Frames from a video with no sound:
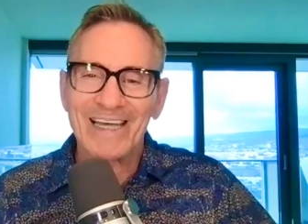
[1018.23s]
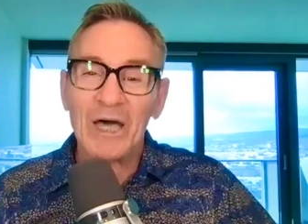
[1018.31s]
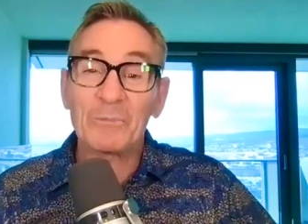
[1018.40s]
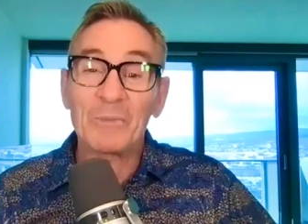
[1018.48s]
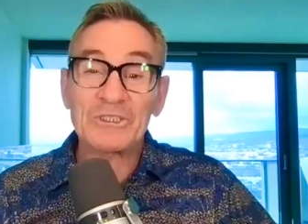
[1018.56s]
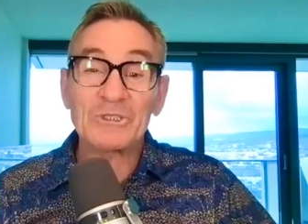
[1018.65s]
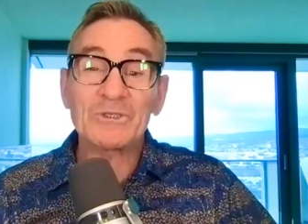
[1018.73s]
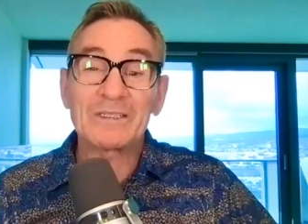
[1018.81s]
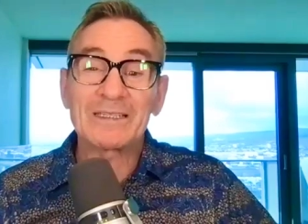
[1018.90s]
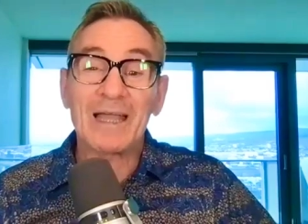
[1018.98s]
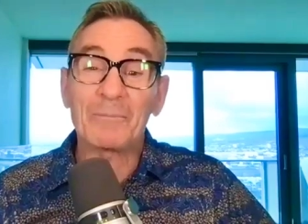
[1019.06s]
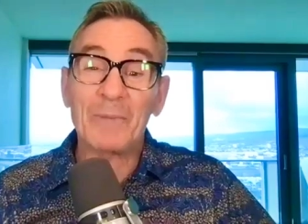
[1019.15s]
I'll bet
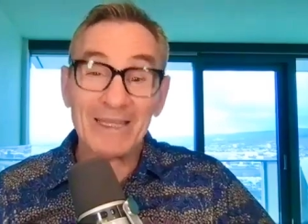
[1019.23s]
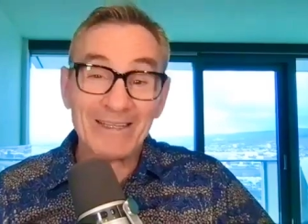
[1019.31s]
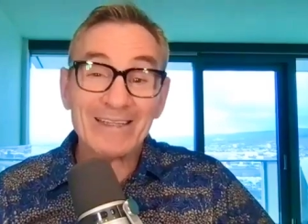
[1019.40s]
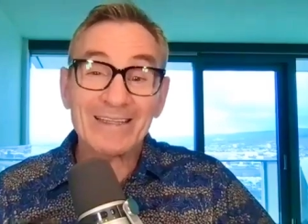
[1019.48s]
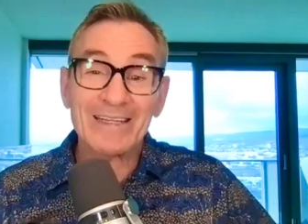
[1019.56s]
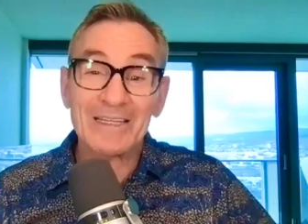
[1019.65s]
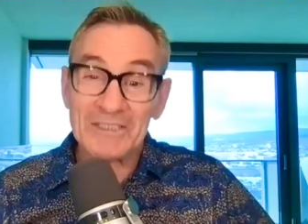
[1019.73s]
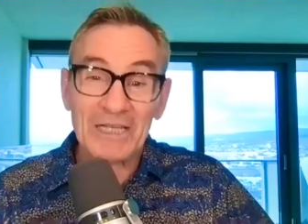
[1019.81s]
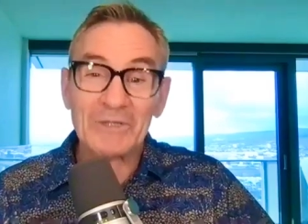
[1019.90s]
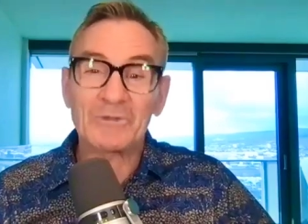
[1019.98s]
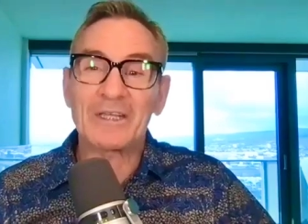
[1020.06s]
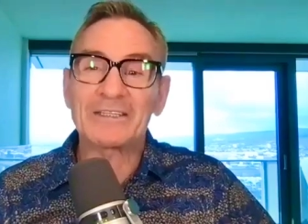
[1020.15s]
they'll
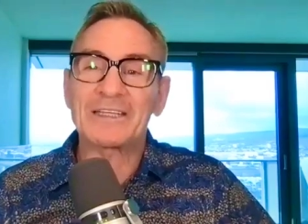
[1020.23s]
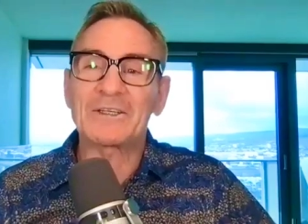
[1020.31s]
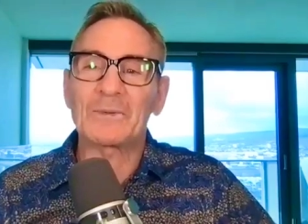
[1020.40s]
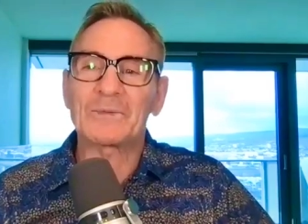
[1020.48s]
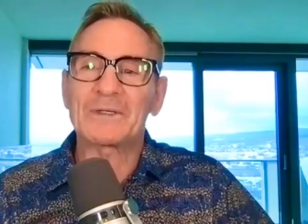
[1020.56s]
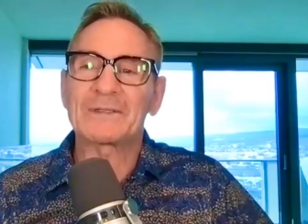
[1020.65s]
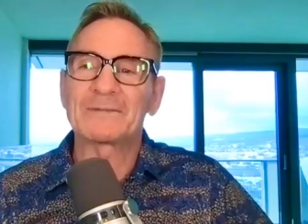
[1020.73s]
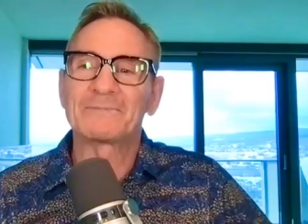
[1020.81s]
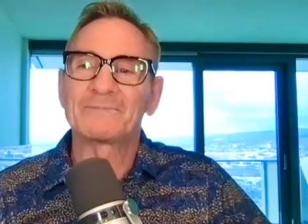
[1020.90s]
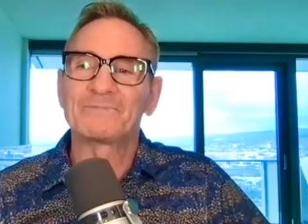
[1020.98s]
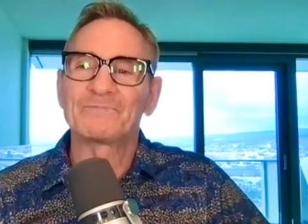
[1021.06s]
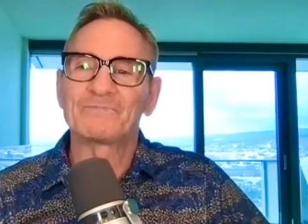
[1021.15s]
tell you that they don't.
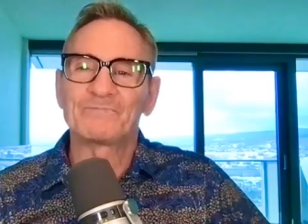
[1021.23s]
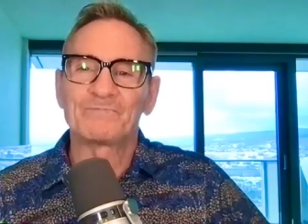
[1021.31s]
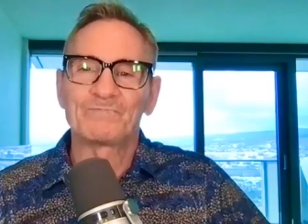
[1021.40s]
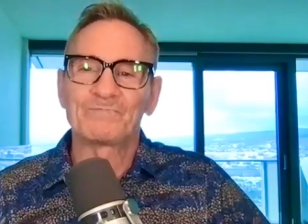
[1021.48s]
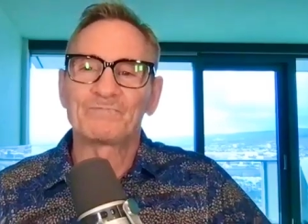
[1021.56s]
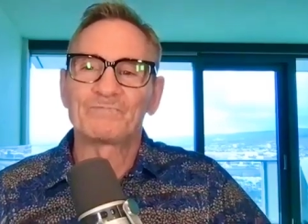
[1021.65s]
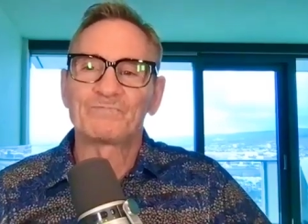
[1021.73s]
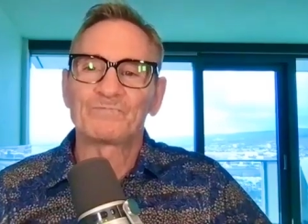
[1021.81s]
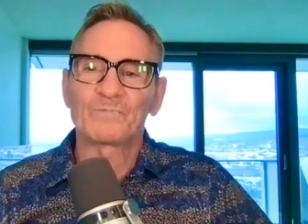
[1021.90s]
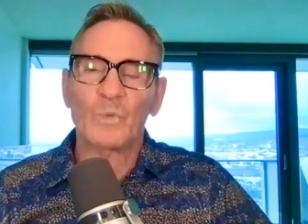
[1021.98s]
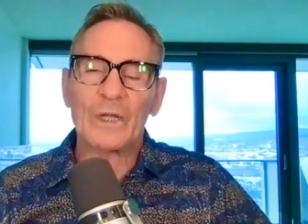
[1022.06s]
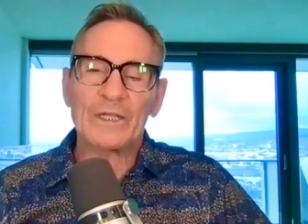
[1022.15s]

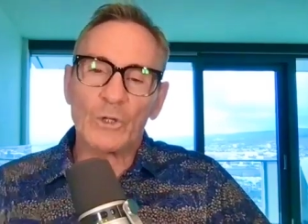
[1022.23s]
Right?